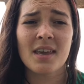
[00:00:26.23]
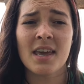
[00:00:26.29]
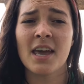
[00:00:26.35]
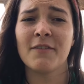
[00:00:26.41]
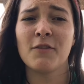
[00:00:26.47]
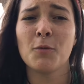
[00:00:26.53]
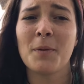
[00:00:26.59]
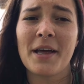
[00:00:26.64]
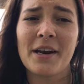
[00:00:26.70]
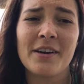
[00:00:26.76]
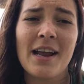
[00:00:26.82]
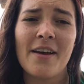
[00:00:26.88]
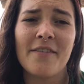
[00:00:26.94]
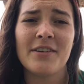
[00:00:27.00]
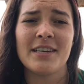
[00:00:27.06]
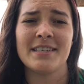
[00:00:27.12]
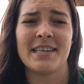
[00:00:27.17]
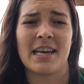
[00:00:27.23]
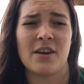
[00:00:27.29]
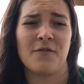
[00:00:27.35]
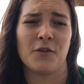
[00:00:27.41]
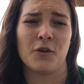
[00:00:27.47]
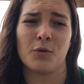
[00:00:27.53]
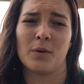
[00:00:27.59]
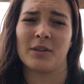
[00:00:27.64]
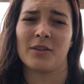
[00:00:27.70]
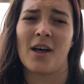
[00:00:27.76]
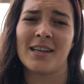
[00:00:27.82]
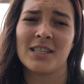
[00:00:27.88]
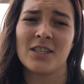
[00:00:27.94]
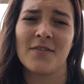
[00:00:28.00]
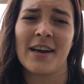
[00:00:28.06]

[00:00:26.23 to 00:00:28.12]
If you plan on having a day filled with lots of